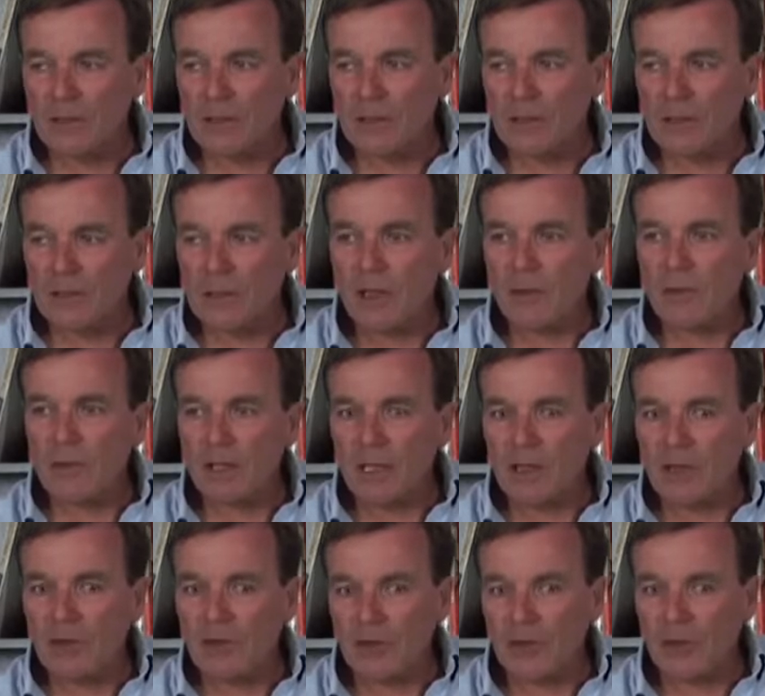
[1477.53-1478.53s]
It's nowhere near
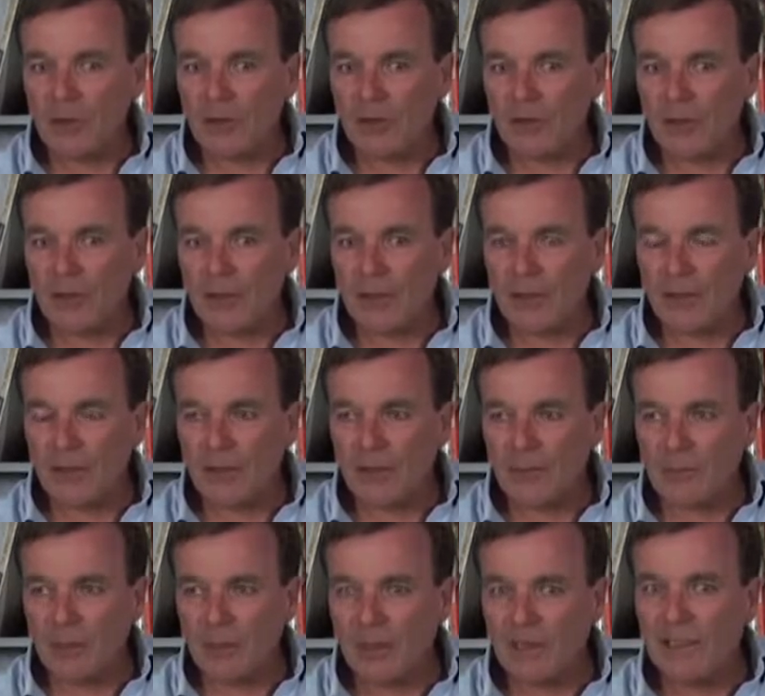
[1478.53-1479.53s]
Don Kerr, I don't think,
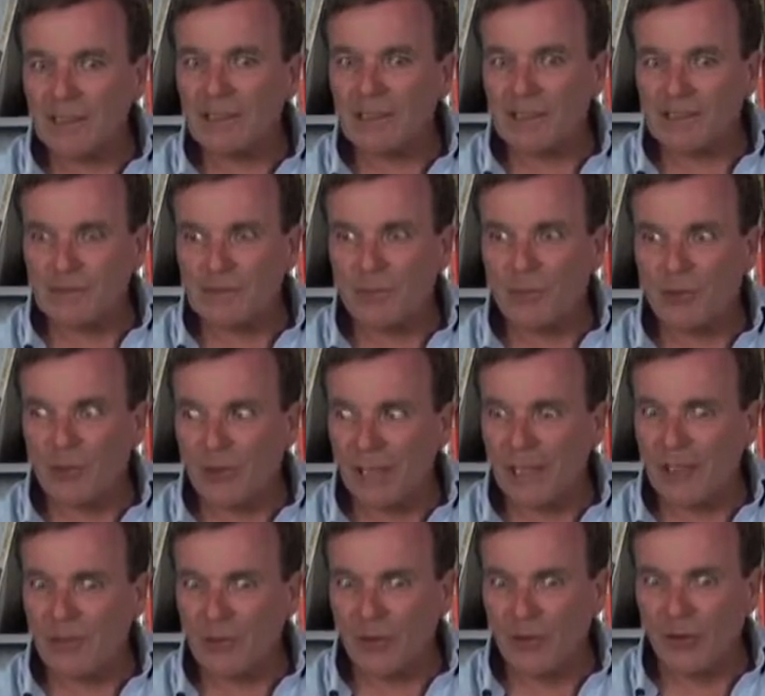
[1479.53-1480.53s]
but it's
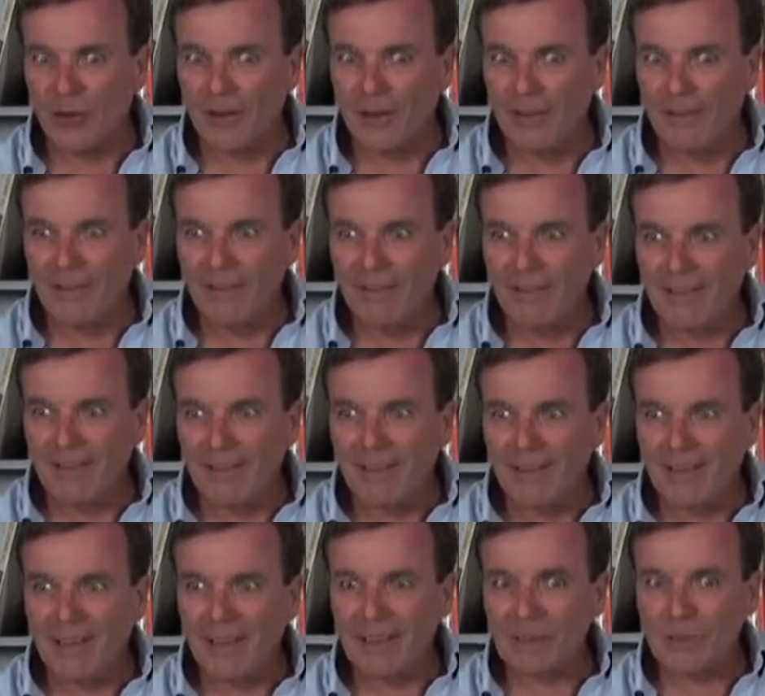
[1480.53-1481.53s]
pretty good.
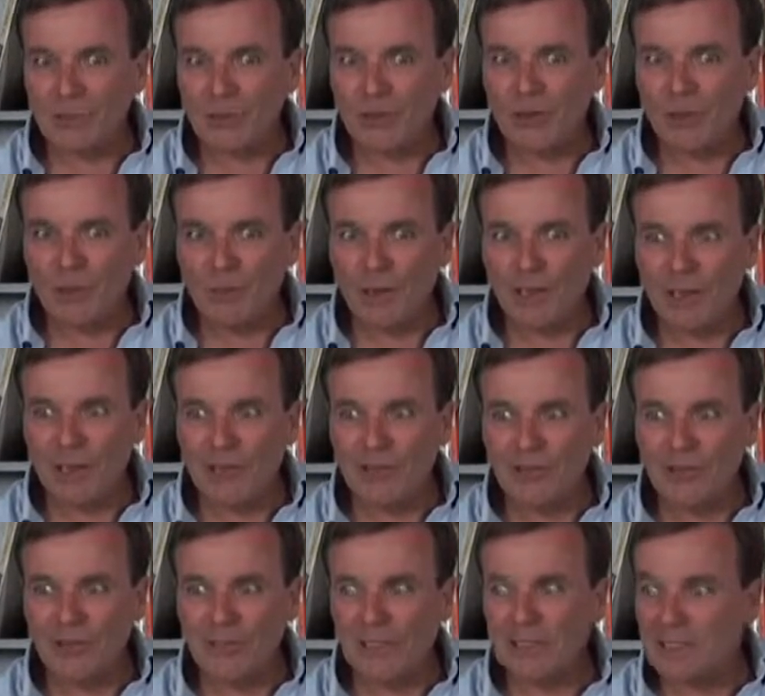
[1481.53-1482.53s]
It's pretty bloody
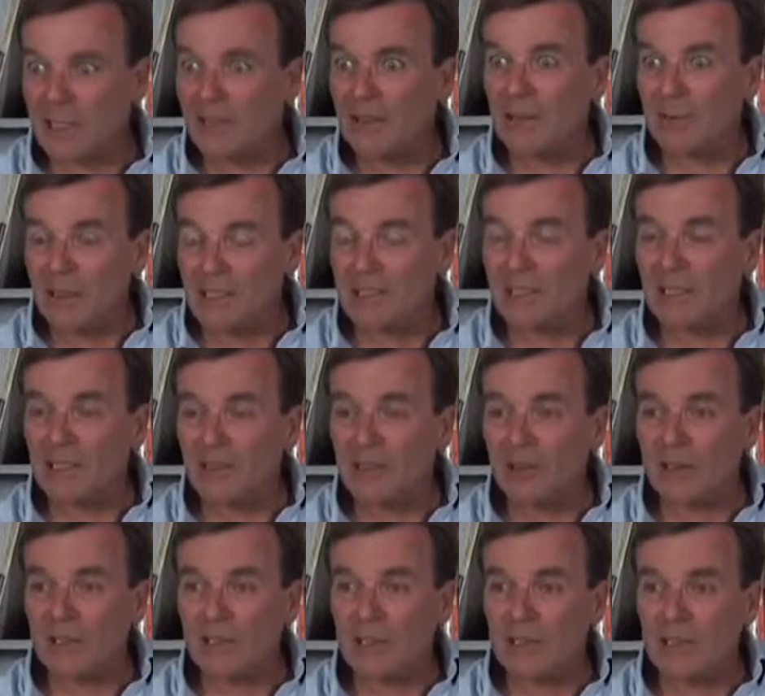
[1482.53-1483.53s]
good. And so there is that
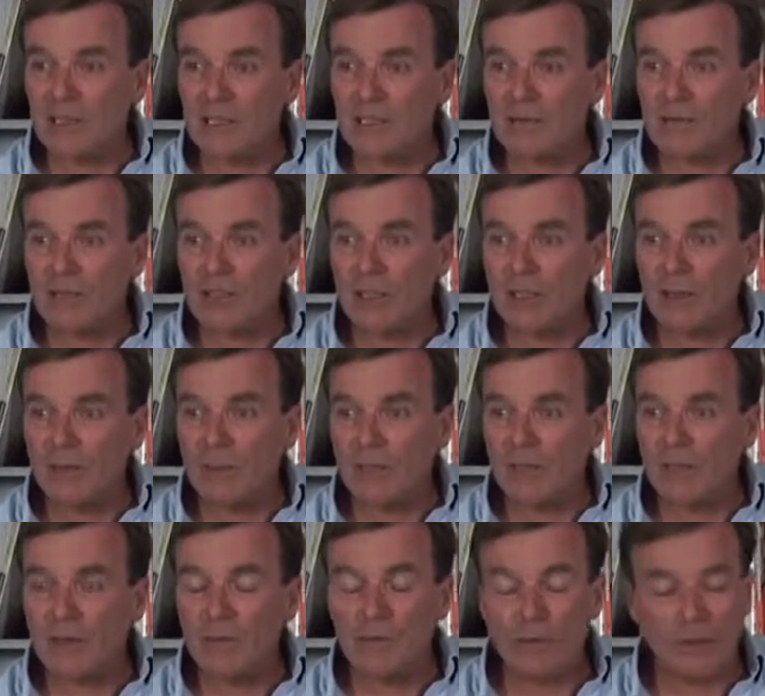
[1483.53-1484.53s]
certainly that sense of
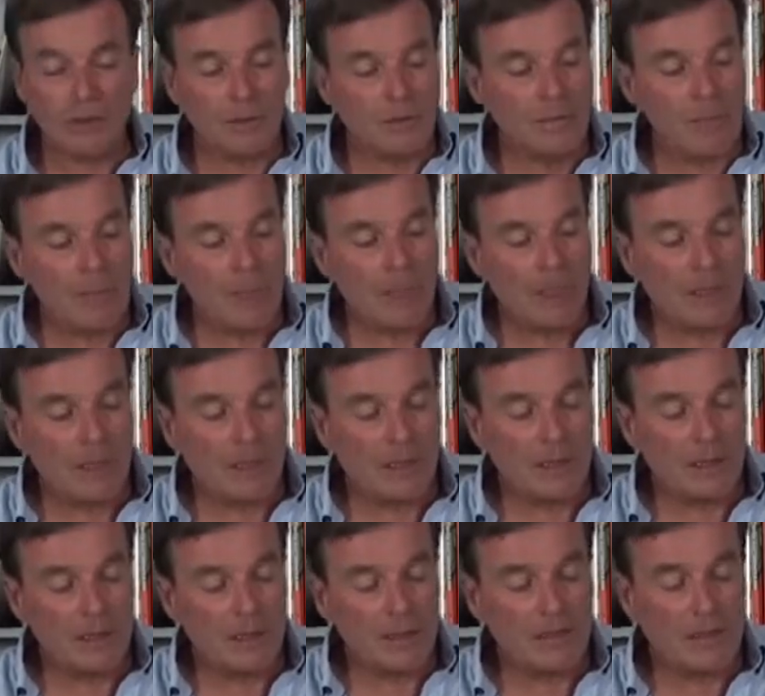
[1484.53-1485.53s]
achievement. They feel,
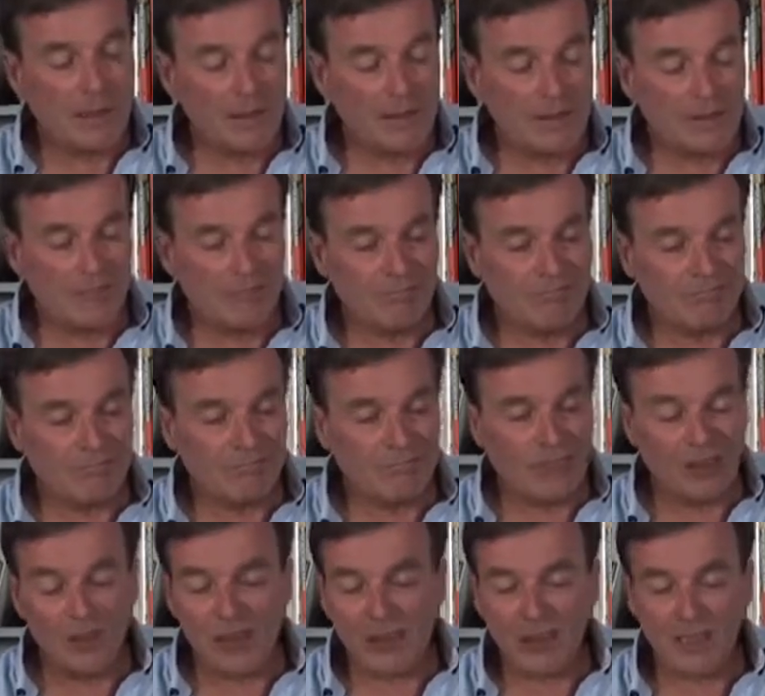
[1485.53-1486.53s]
and, and
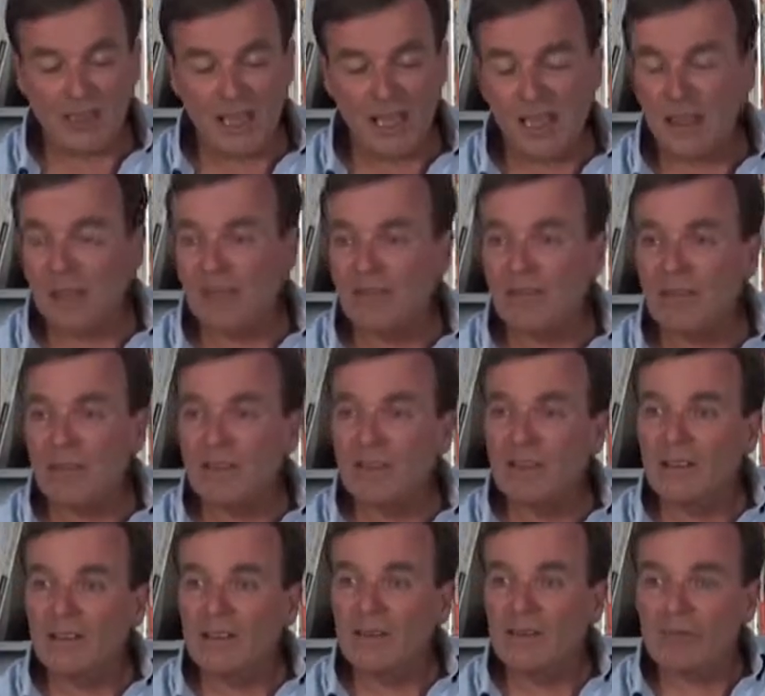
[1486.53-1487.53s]
I've got to say it.
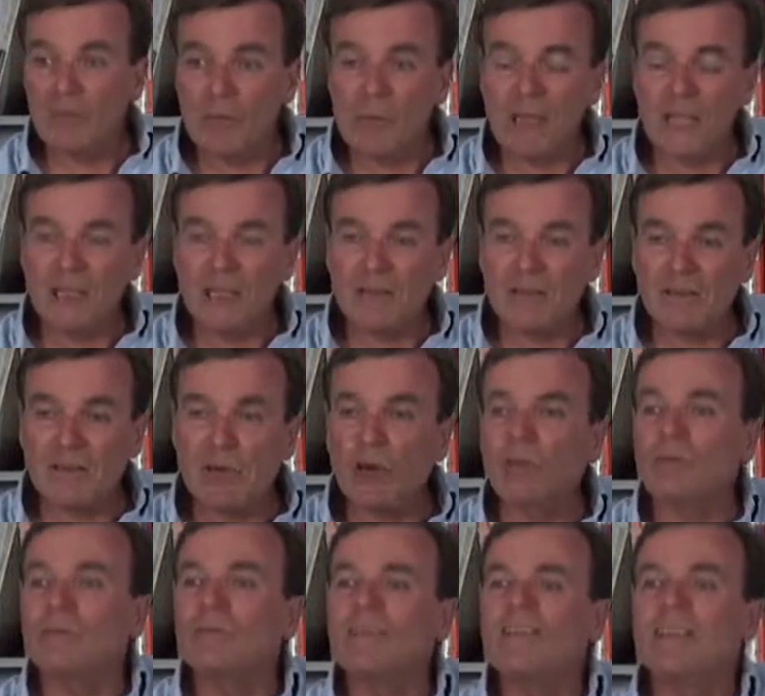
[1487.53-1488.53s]
For me, it
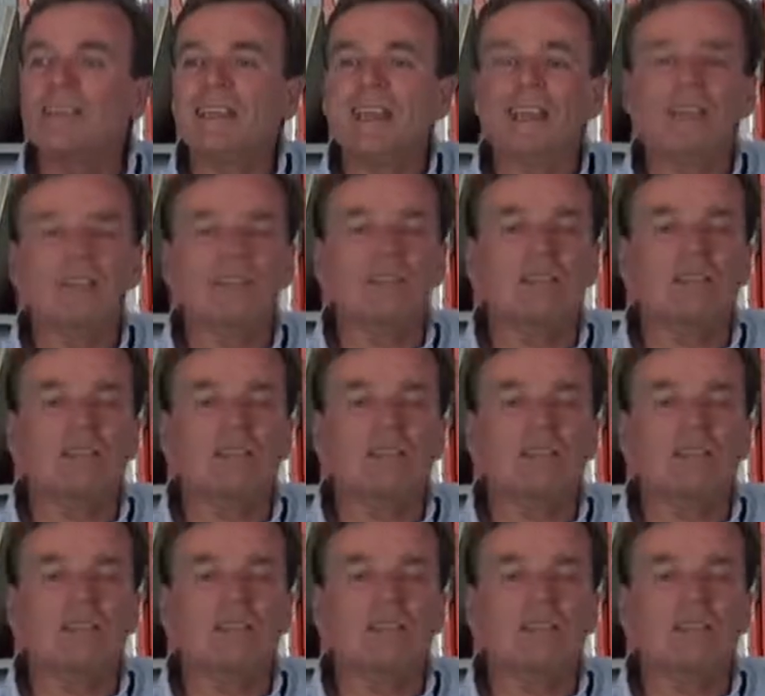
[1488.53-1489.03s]
well. I, and it,